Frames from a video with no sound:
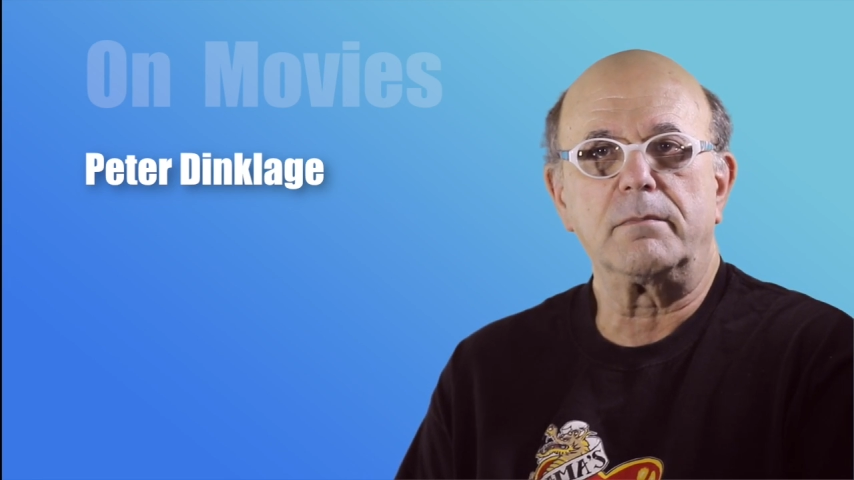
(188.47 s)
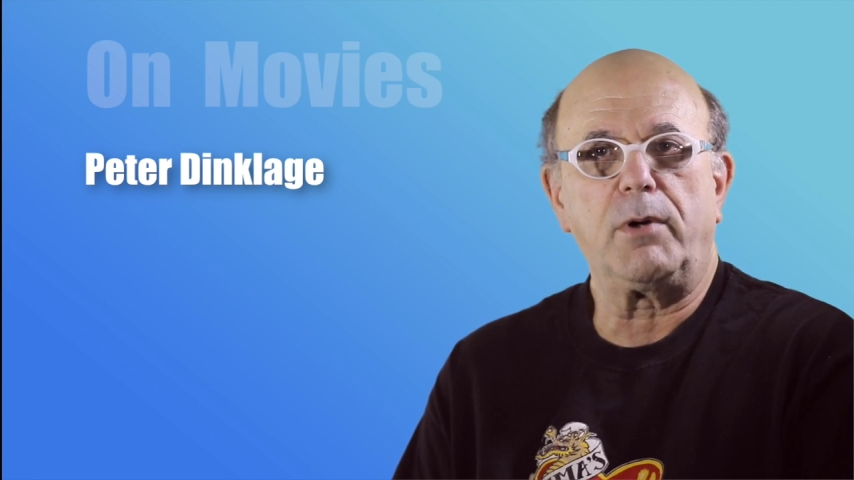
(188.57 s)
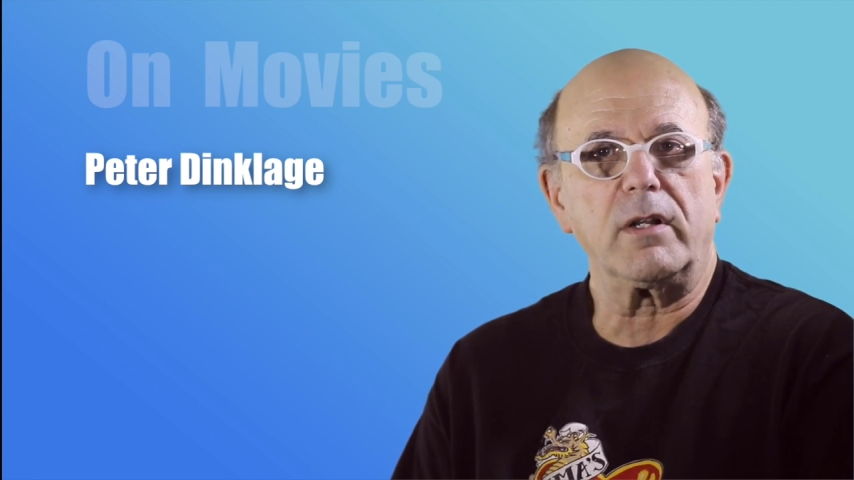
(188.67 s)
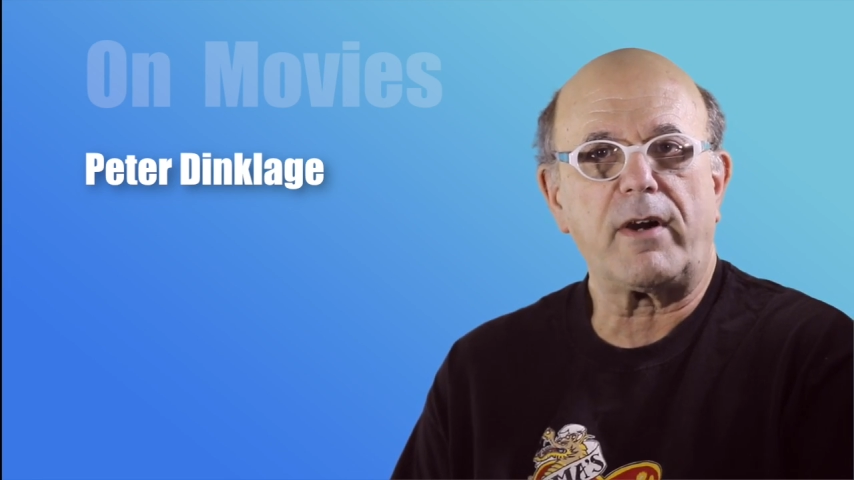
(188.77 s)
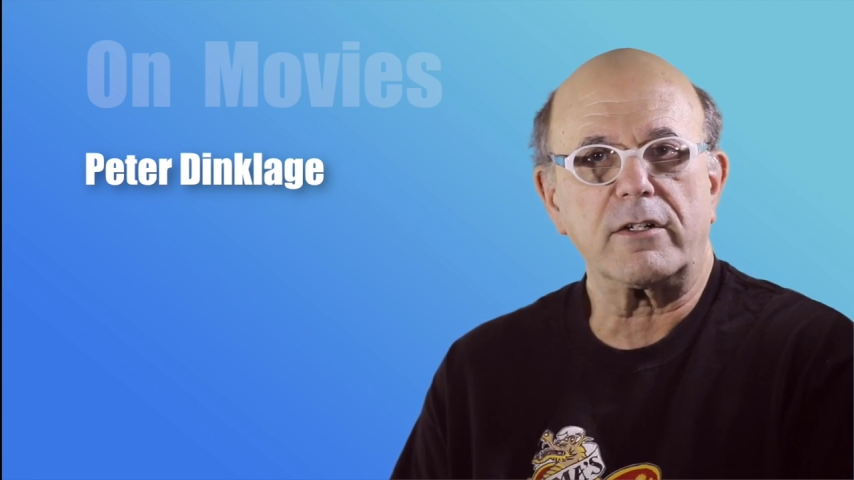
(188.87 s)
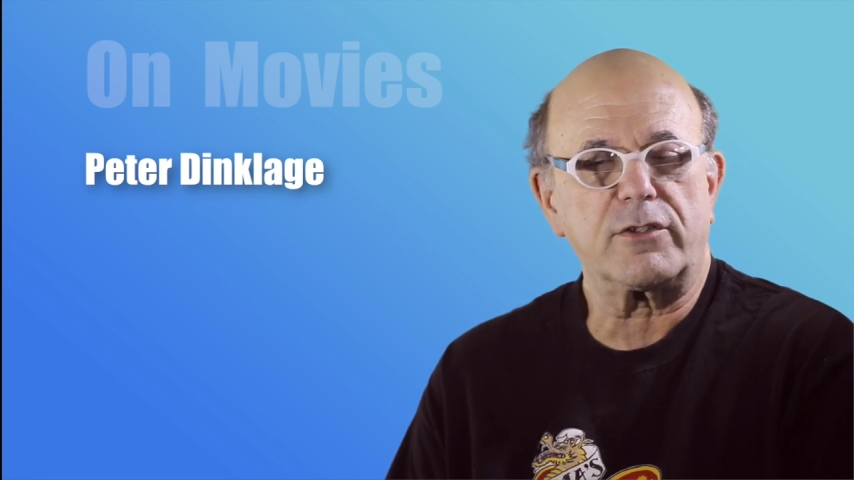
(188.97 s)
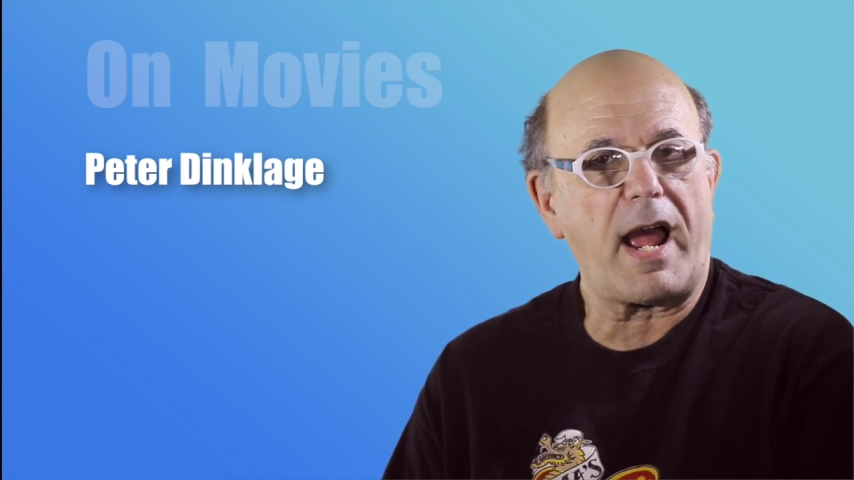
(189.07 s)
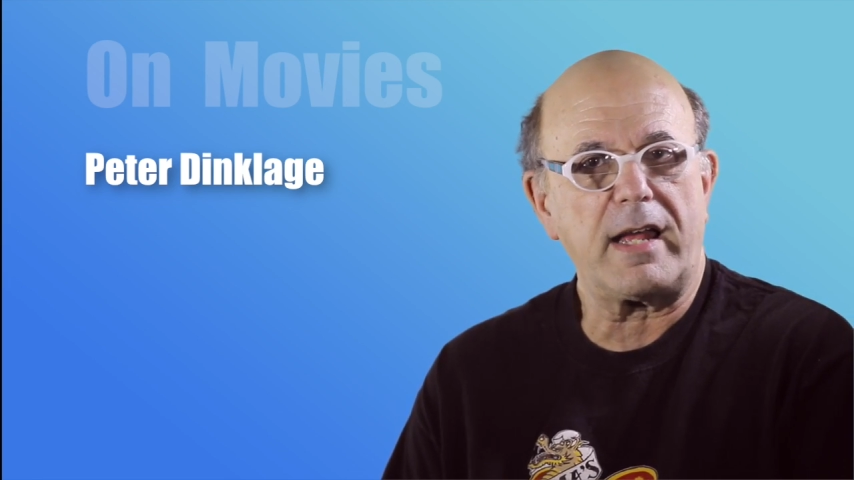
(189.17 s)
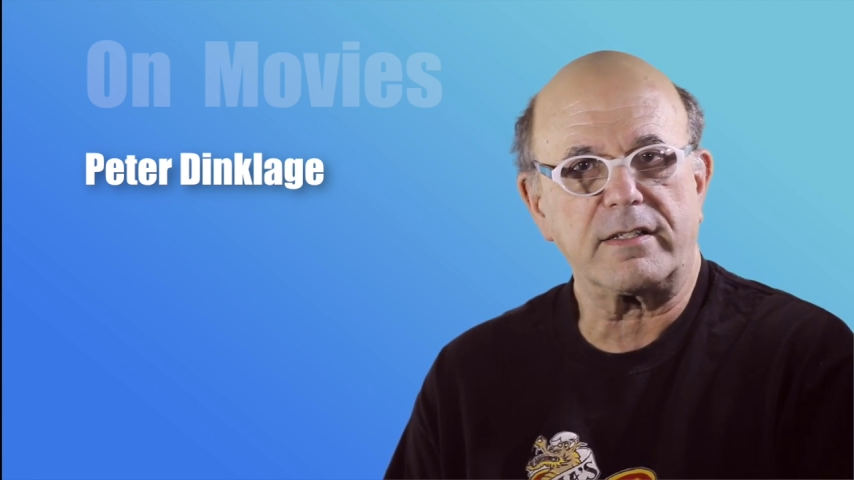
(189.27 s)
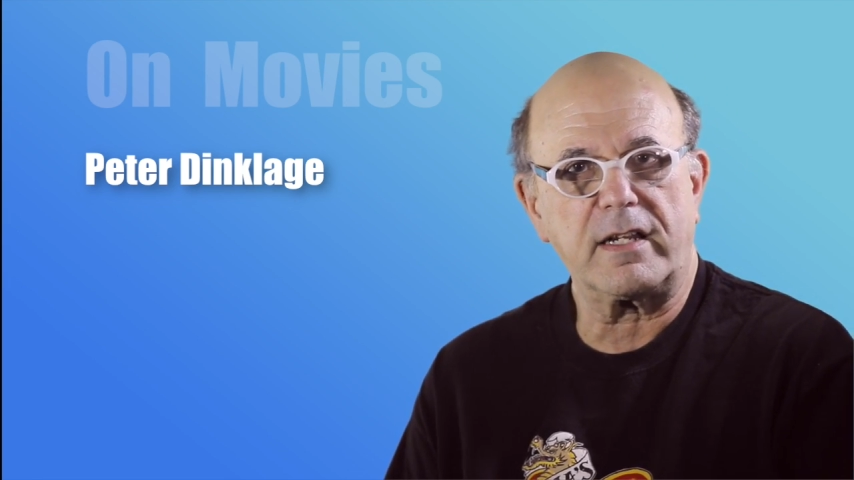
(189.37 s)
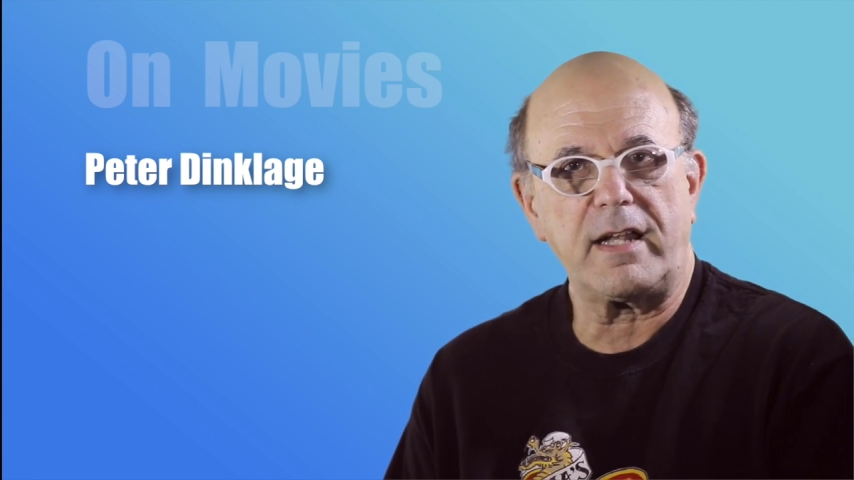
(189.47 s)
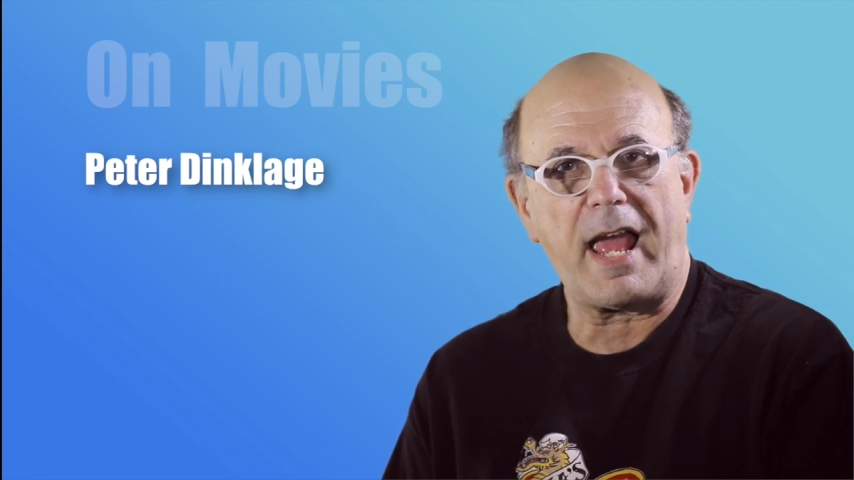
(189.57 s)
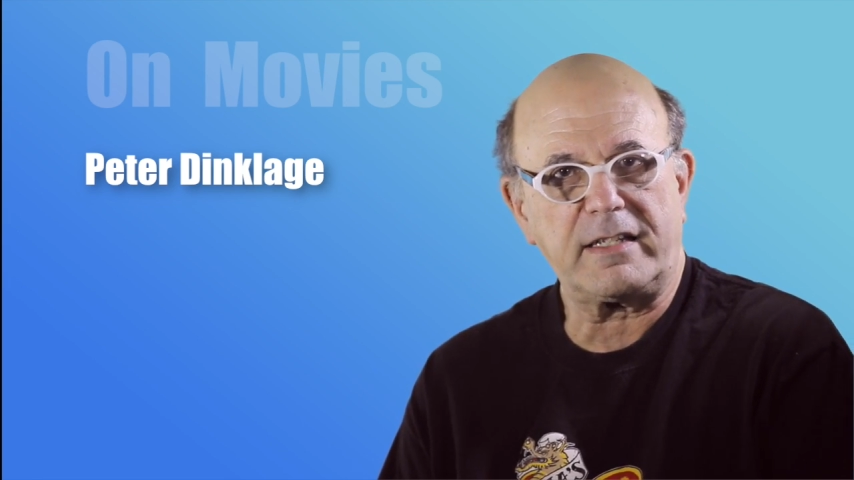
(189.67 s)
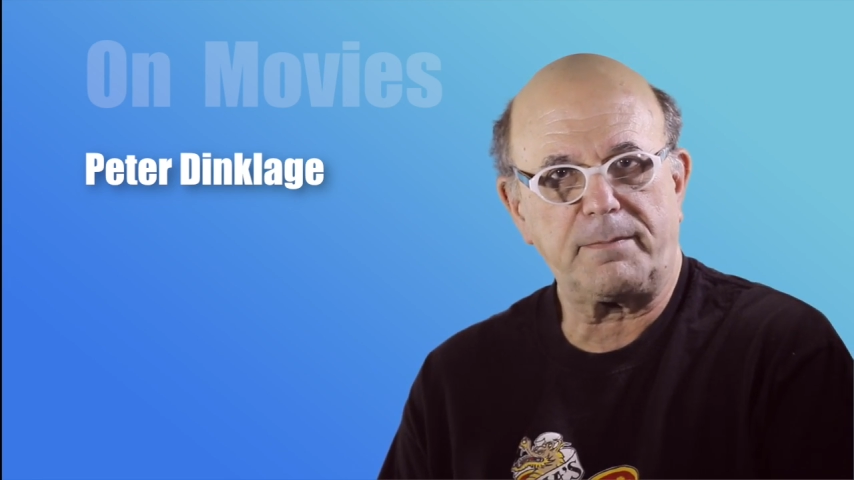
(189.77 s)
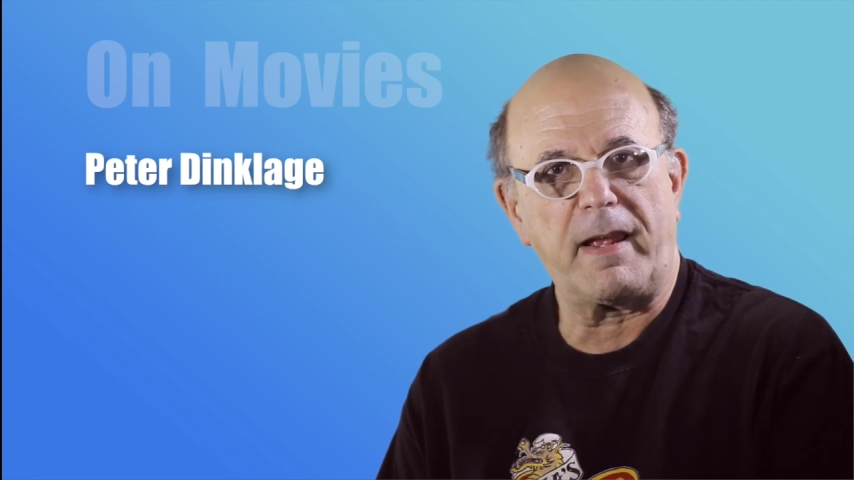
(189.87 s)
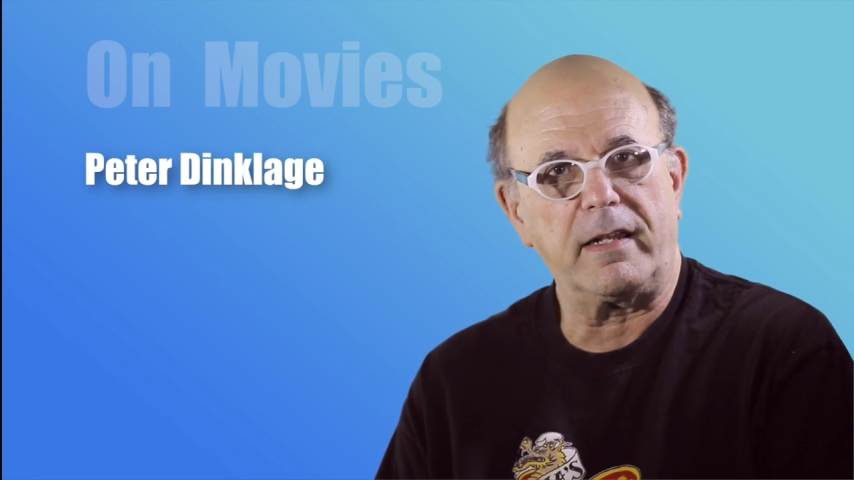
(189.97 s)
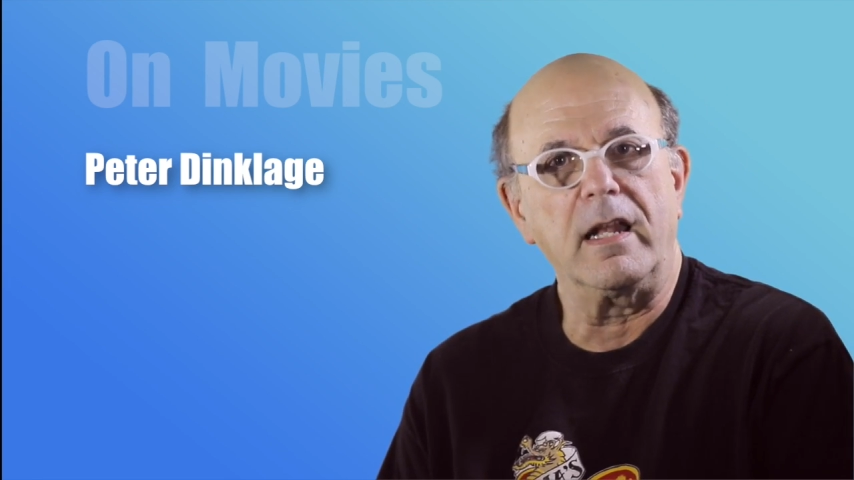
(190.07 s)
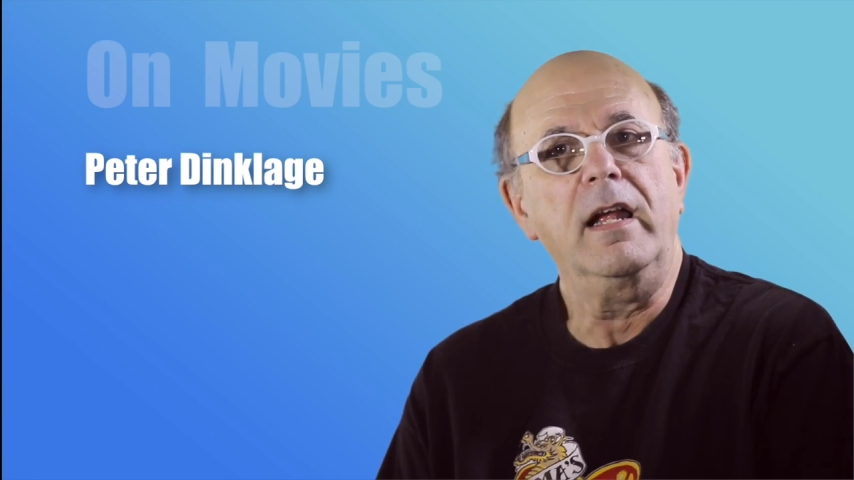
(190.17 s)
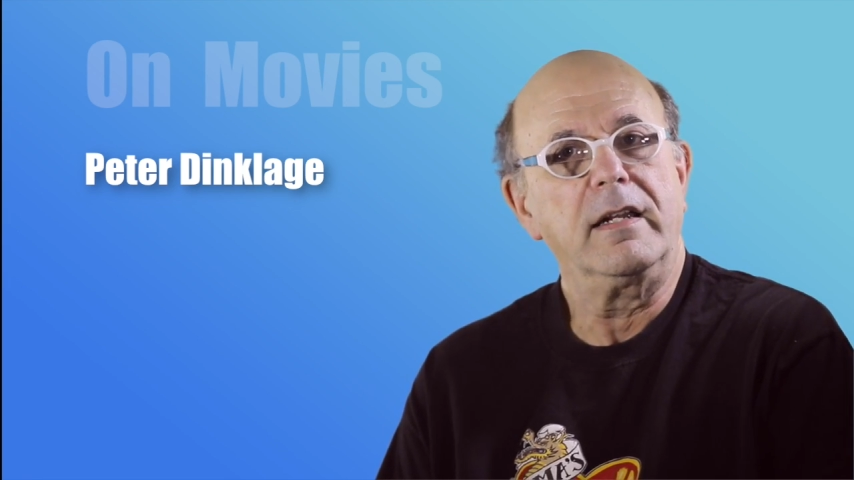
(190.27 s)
Bolivar Trask in X-Men,